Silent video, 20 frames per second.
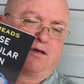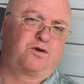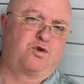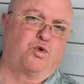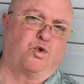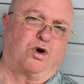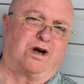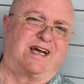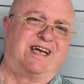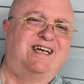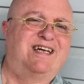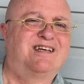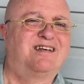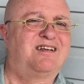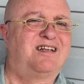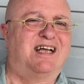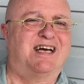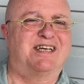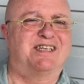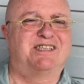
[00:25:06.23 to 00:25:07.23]
quirky
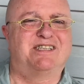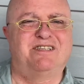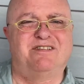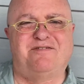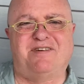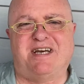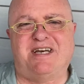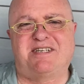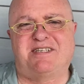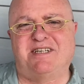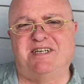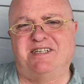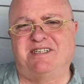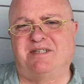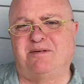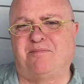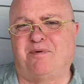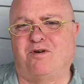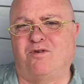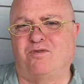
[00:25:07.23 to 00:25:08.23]
collection of essays
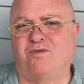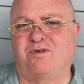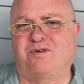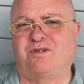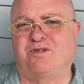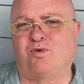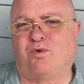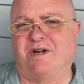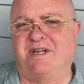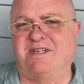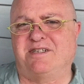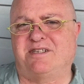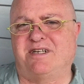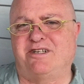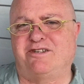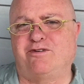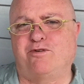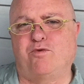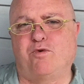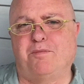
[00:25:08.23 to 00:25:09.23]
about 20th
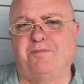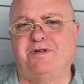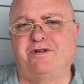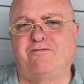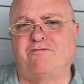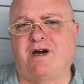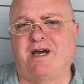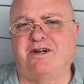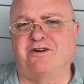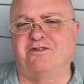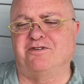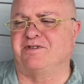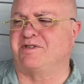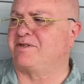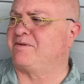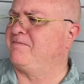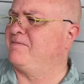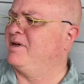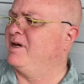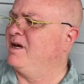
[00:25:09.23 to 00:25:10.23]
century women
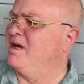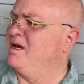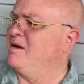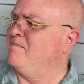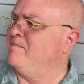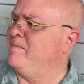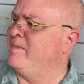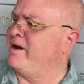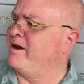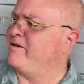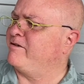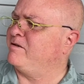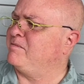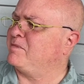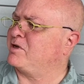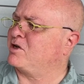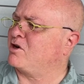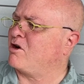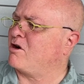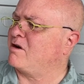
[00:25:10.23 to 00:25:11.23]
writers Mary
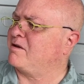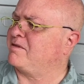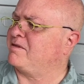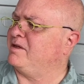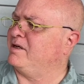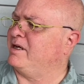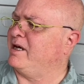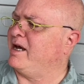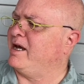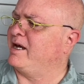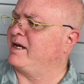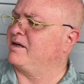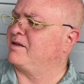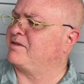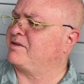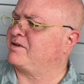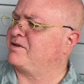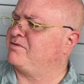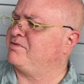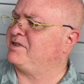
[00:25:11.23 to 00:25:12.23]
McCarthy,
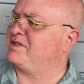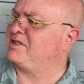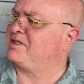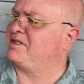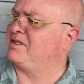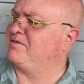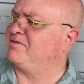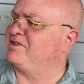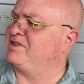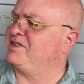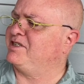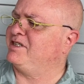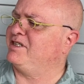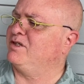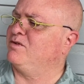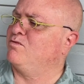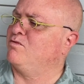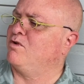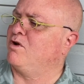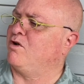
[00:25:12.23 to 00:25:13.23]
Agatha Christie,
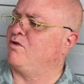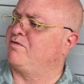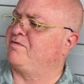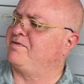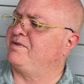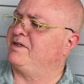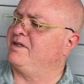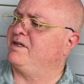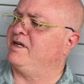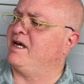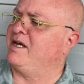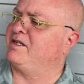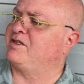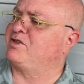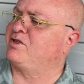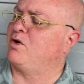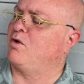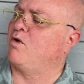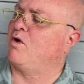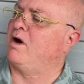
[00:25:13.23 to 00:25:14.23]
Virginia Woolf, and
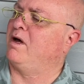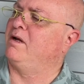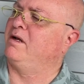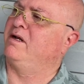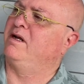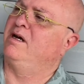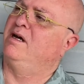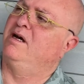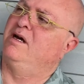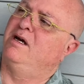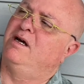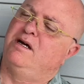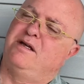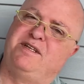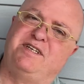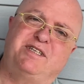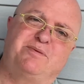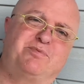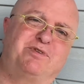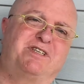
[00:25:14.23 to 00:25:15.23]
so on.
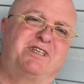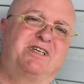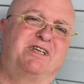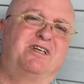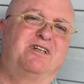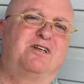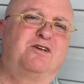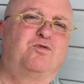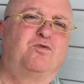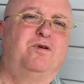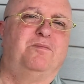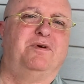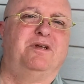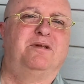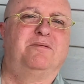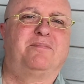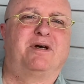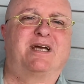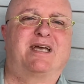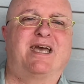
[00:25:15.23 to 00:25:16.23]
These particular
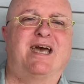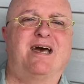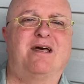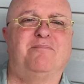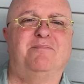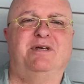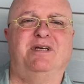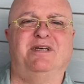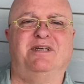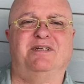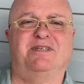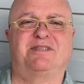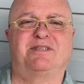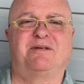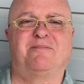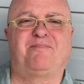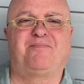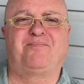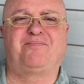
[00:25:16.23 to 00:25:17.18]
women by Kat Meads